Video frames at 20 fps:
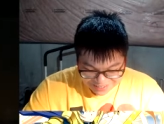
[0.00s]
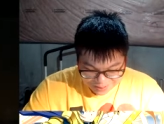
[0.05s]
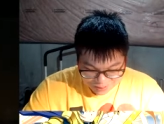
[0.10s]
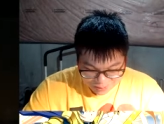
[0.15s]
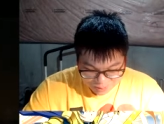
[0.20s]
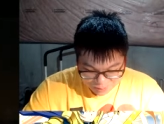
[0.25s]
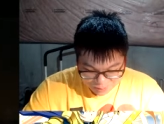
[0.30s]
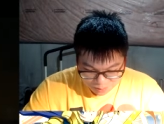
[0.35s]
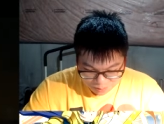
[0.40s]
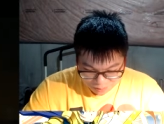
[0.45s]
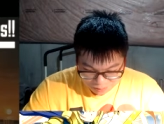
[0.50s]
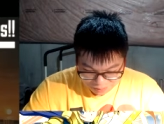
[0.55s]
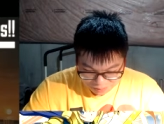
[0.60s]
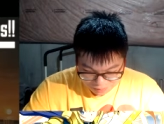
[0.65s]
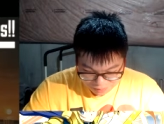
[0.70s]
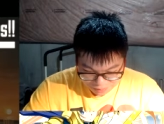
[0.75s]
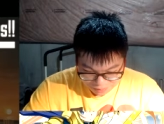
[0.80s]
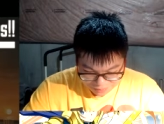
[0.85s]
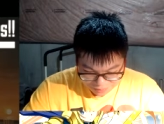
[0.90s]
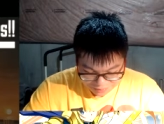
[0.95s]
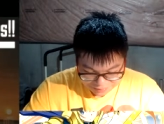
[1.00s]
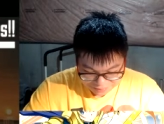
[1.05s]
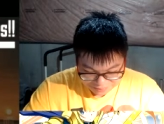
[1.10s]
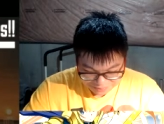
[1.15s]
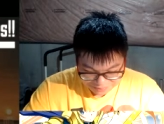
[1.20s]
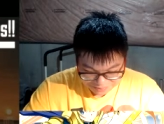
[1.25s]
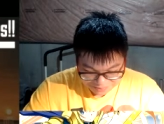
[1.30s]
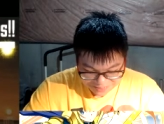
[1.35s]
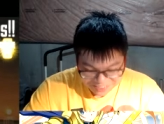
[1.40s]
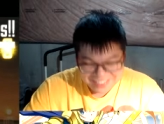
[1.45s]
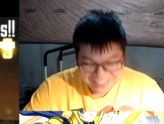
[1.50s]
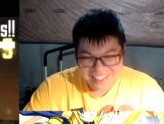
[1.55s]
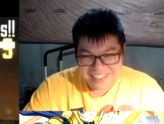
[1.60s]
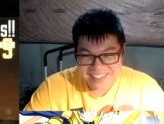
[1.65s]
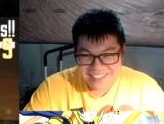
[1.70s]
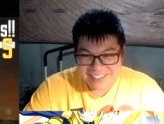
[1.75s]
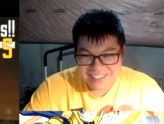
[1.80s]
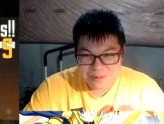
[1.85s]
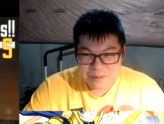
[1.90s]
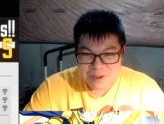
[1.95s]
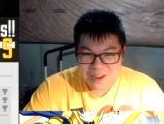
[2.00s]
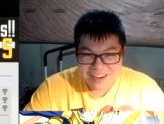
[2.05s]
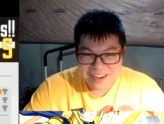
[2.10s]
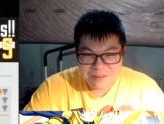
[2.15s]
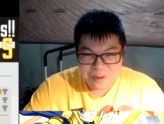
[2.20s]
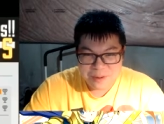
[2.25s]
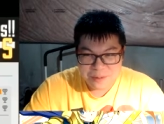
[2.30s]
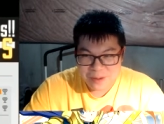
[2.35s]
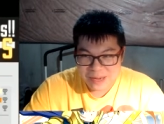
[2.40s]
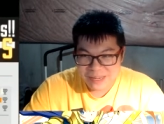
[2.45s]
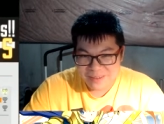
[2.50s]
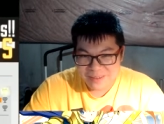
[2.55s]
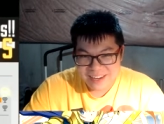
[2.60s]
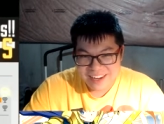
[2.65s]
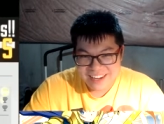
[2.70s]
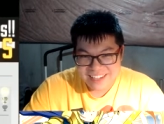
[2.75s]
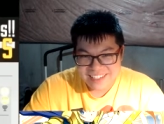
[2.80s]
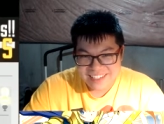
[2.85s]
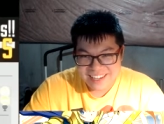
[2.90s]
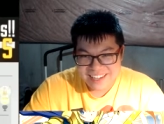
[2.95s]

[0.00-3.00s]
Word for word: Oof! See, this is why I'm a whale, guys.